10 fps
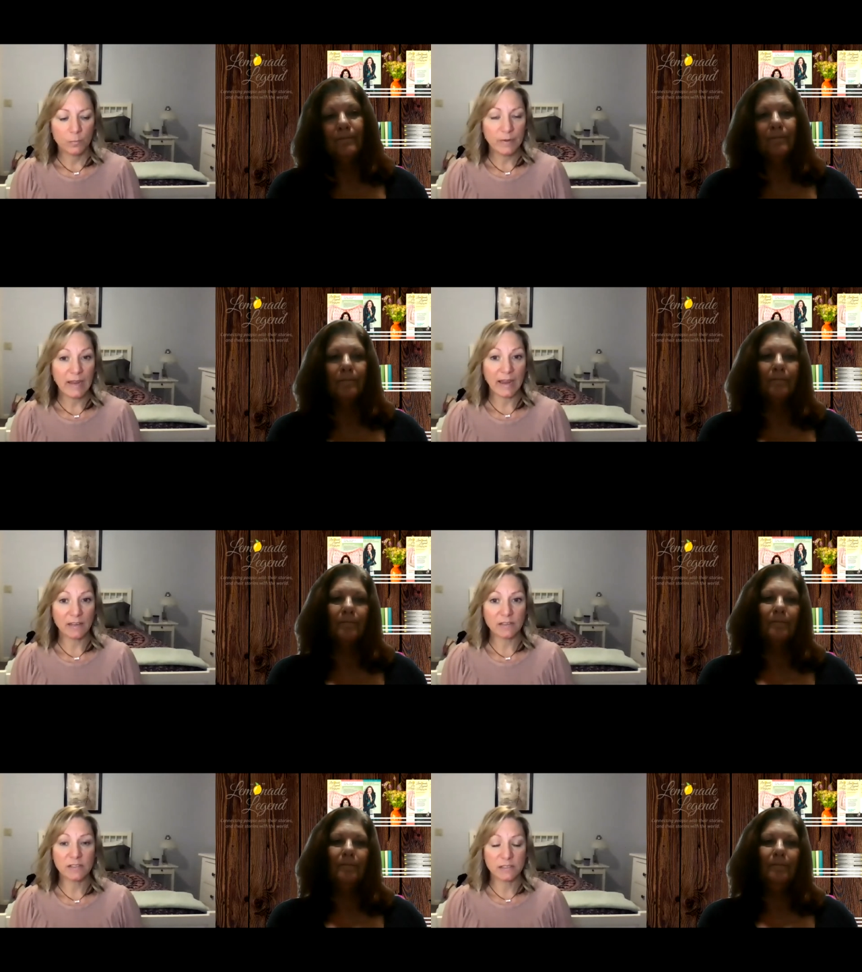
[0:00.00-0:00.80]

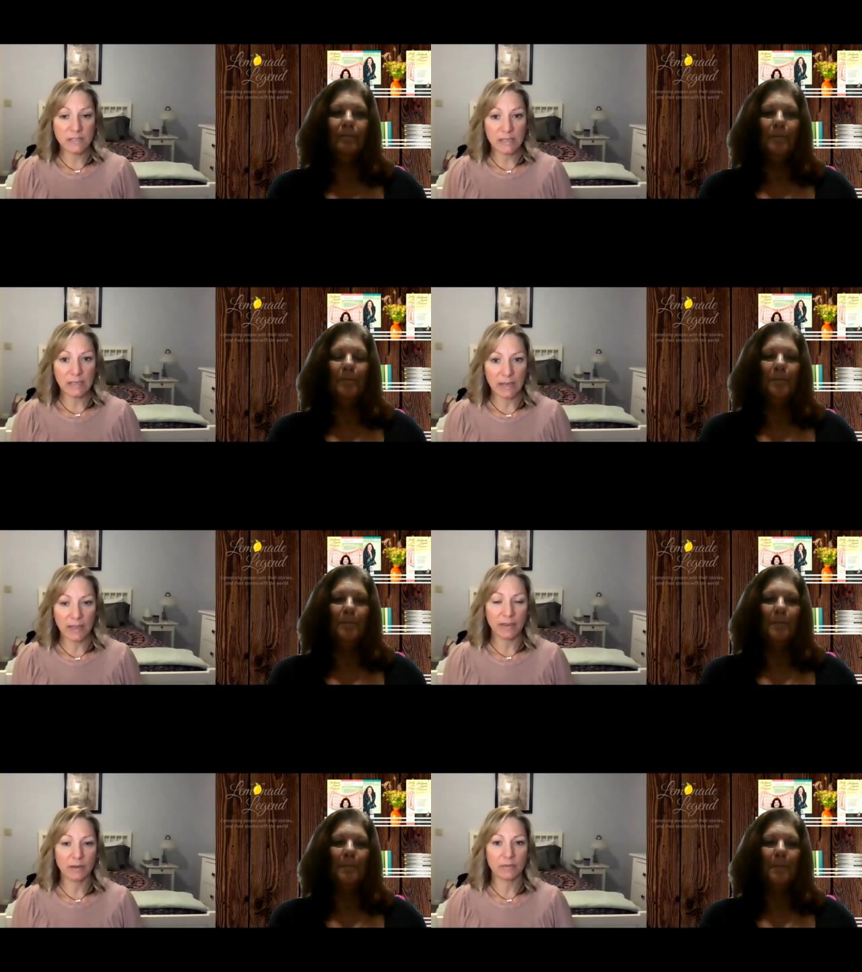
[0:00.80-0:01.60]
Speaker 1: began to see,
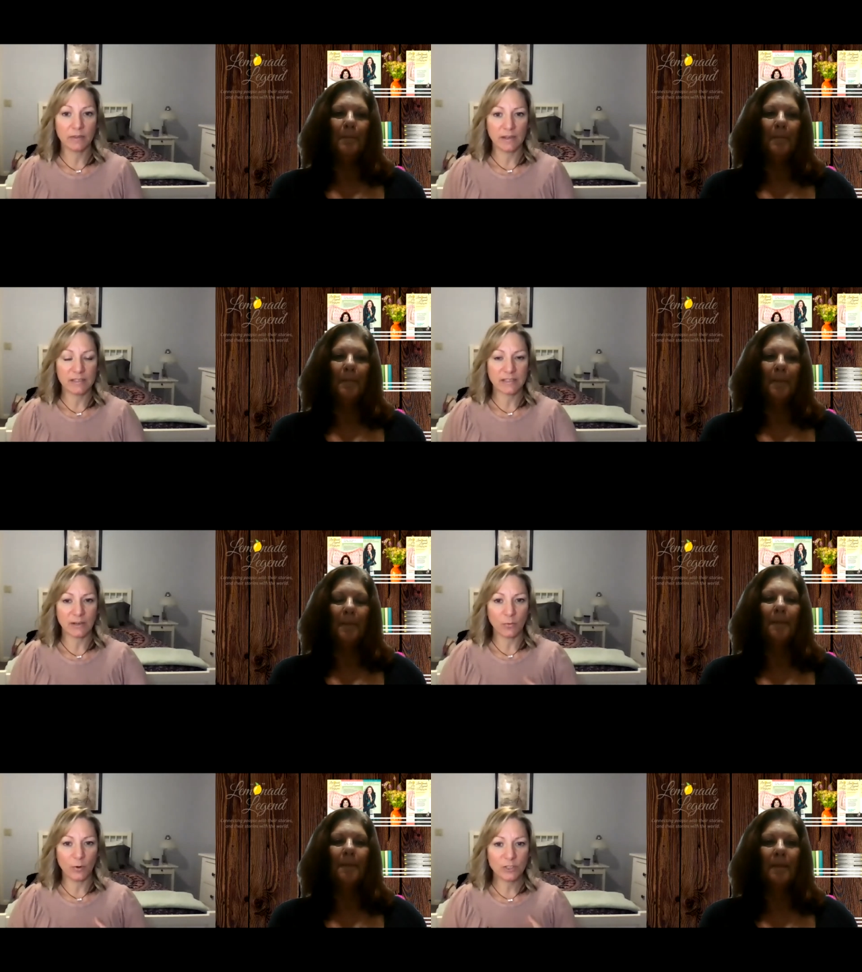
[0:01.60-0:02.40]
I think that it's
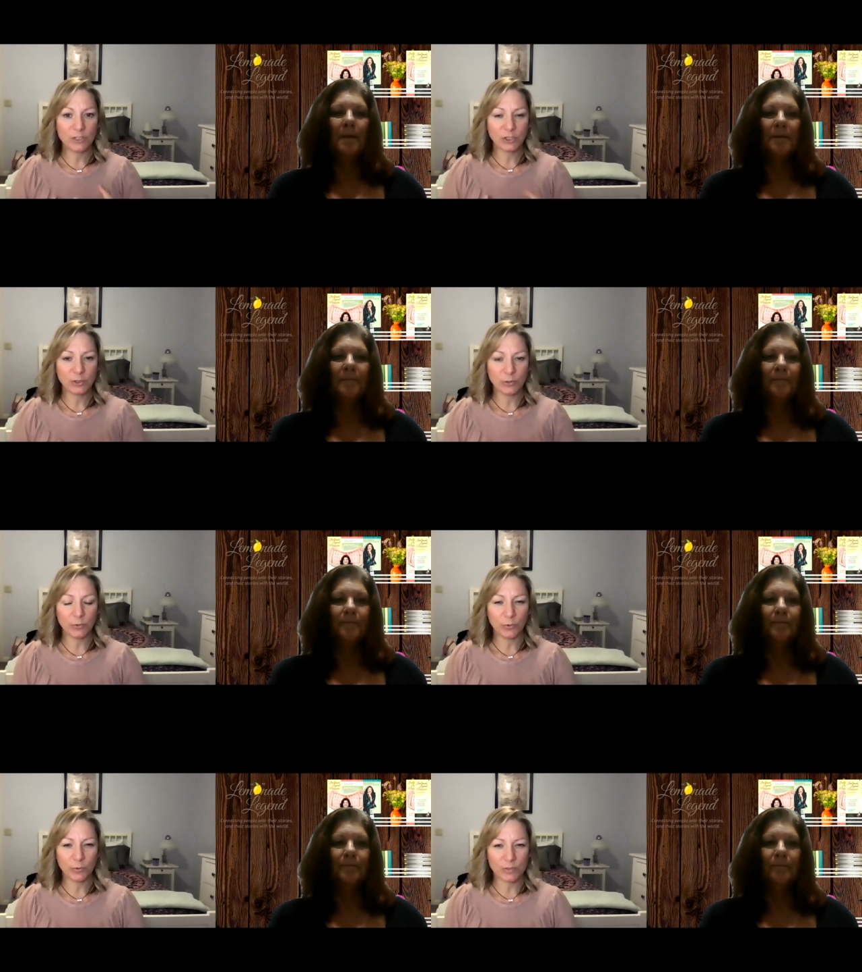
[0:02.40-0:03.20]
like once
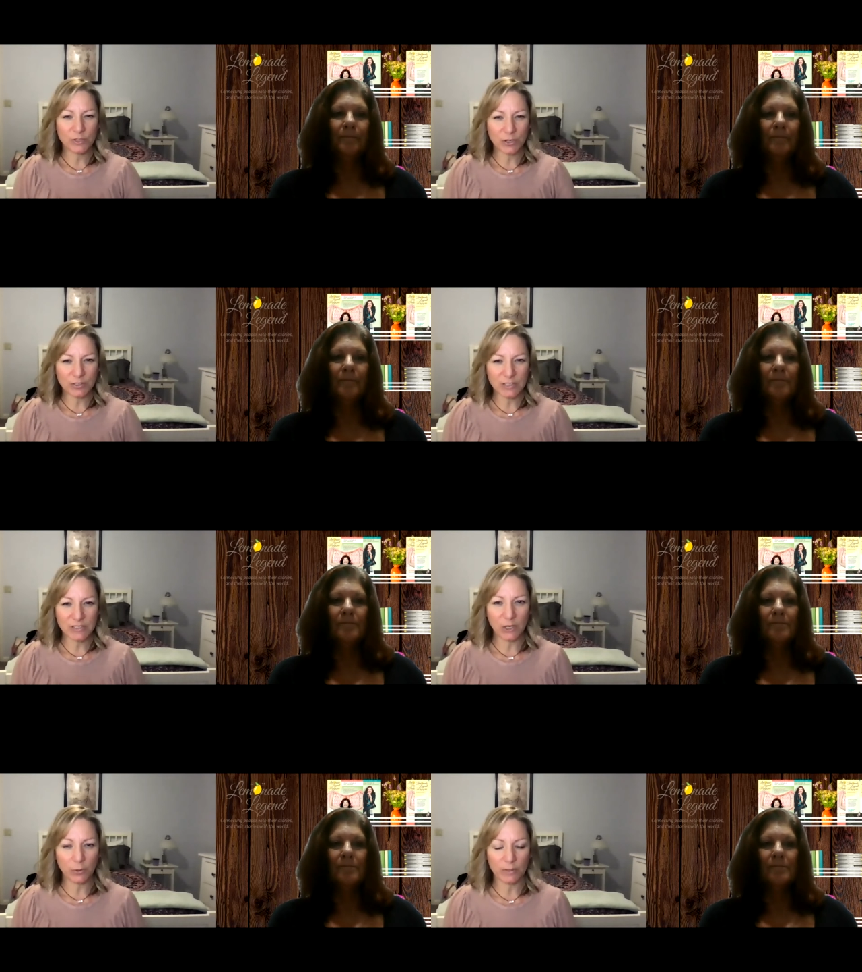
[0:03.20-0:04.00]
you start to
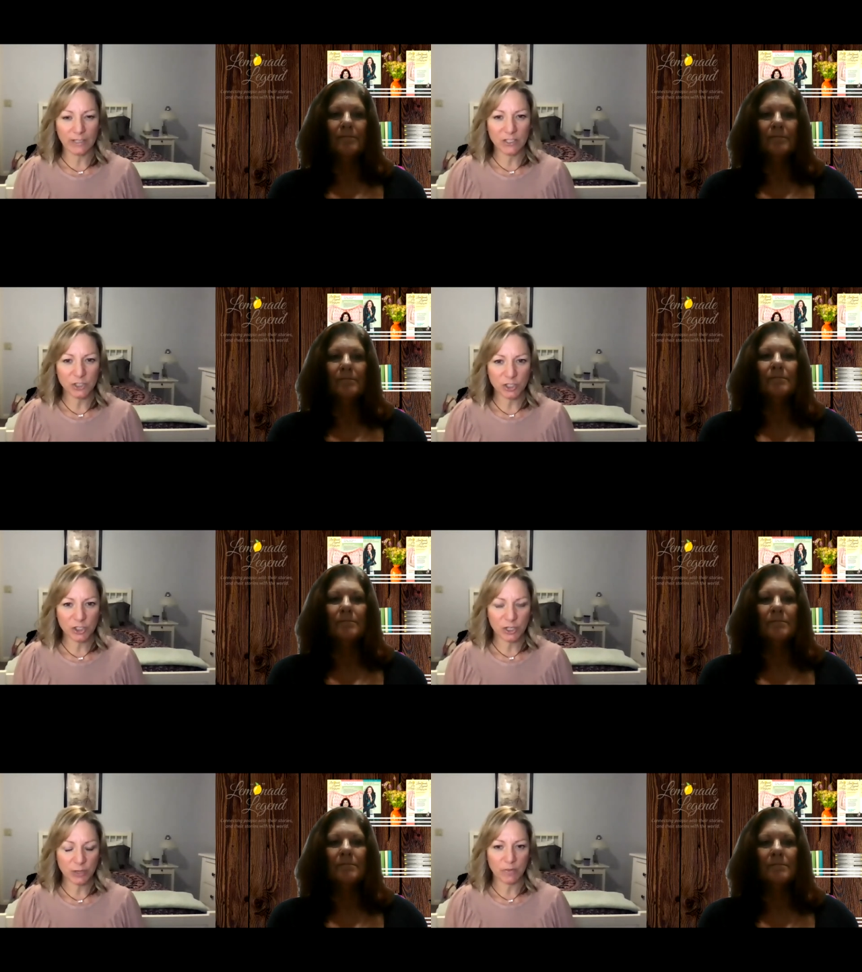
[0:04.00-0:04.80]
see your
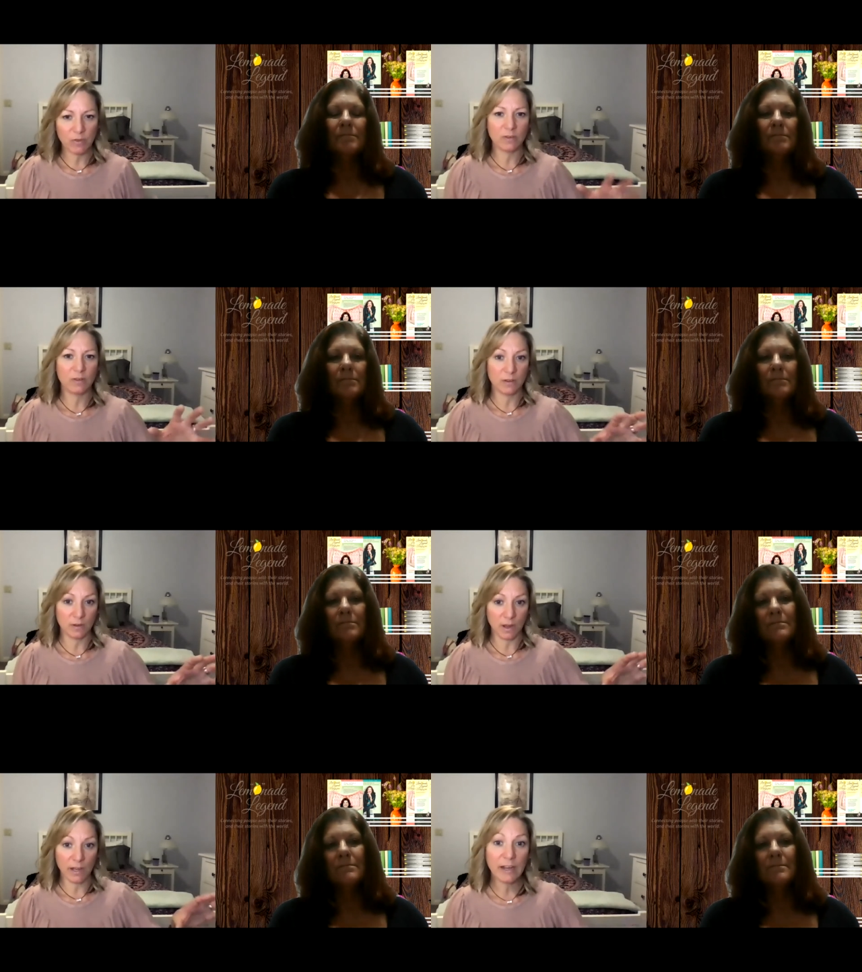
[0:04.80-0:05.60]
relationship, the,
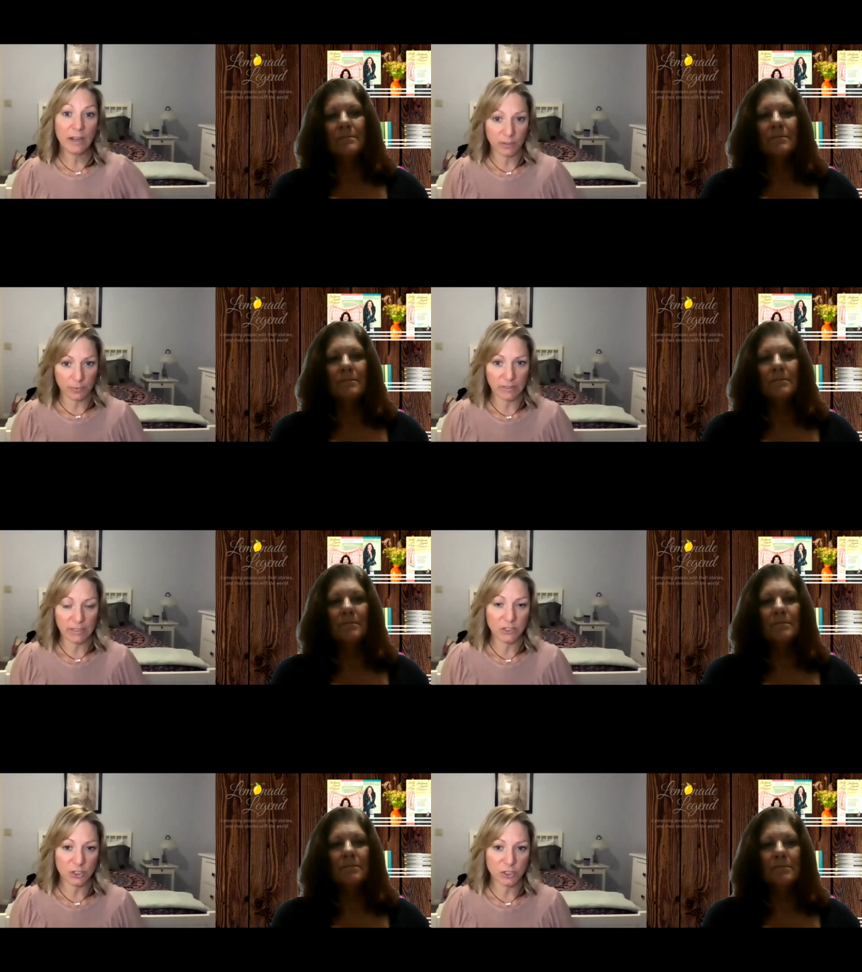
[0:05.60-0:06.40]
the unhealthy
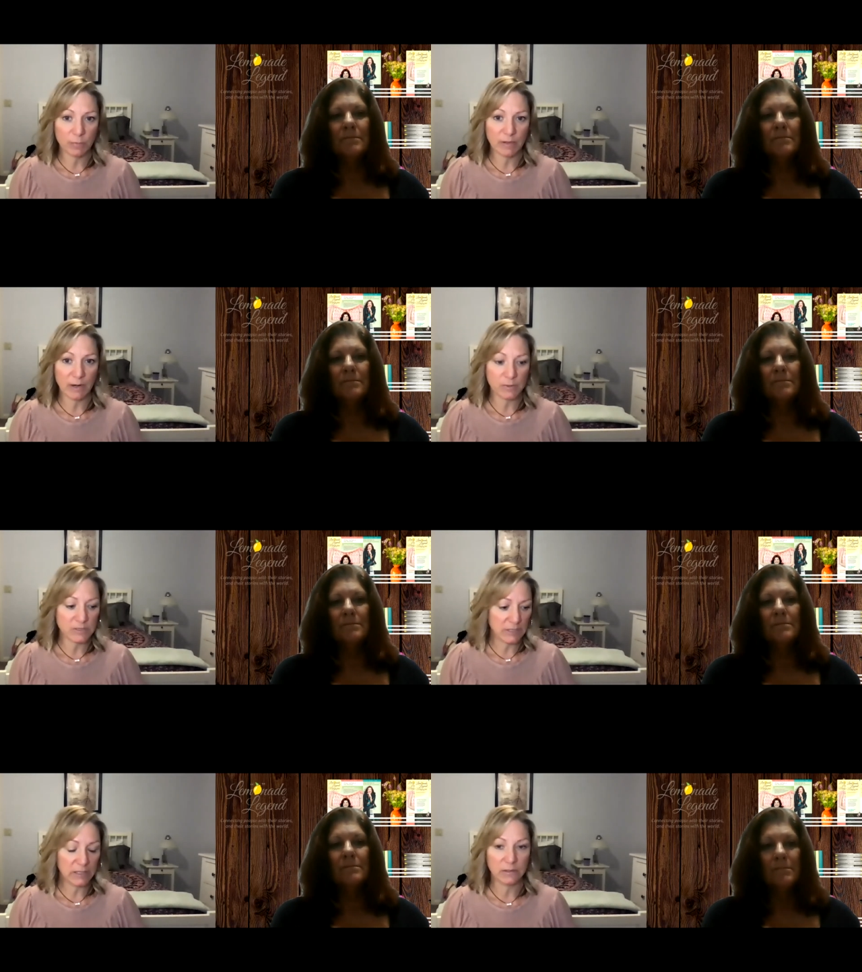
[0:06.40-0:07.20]
relationship that I was
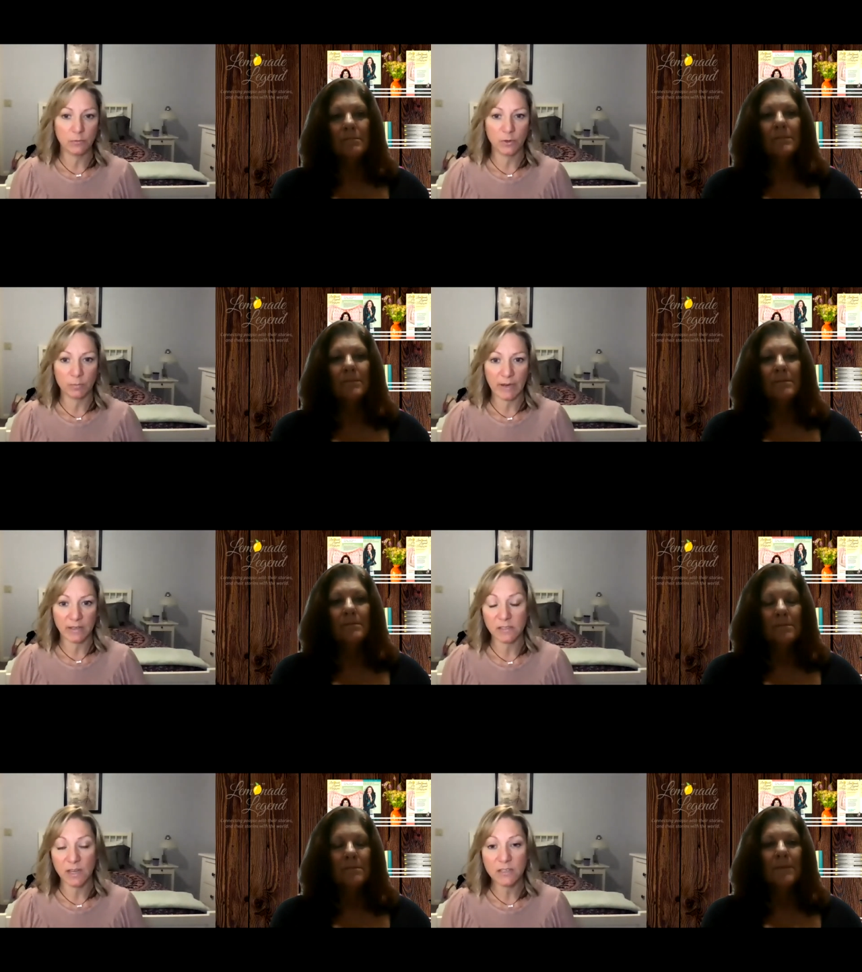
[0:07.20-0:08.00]
in with my
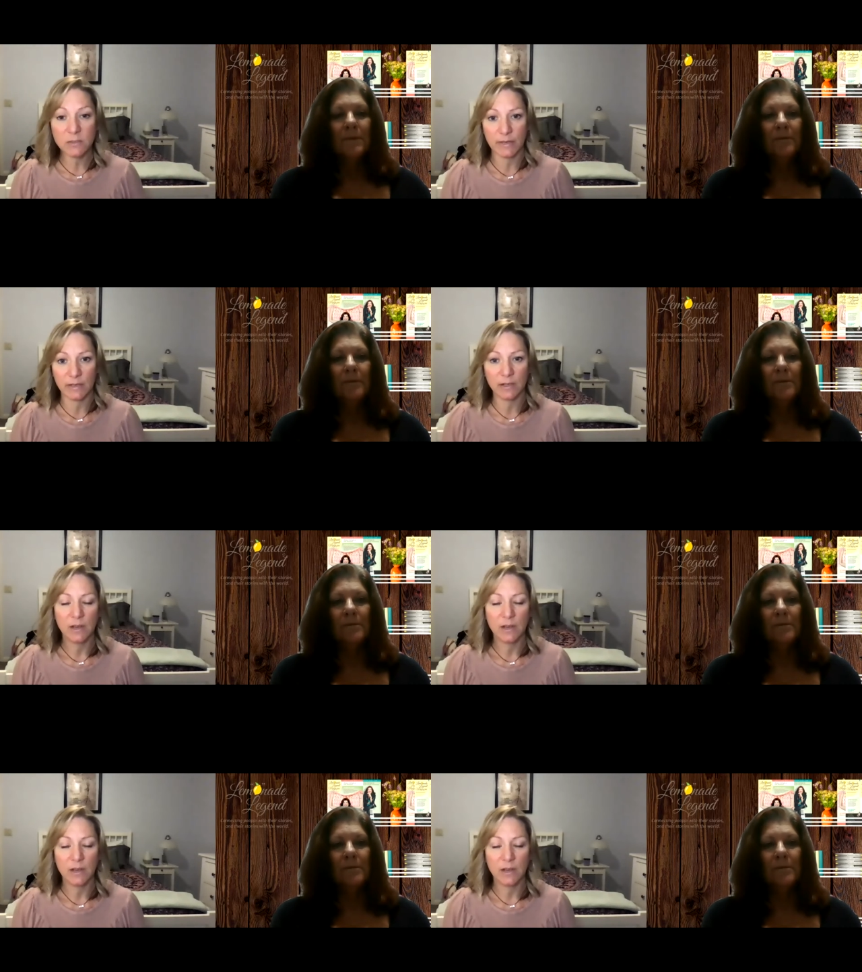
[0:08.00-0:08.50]
ex husband,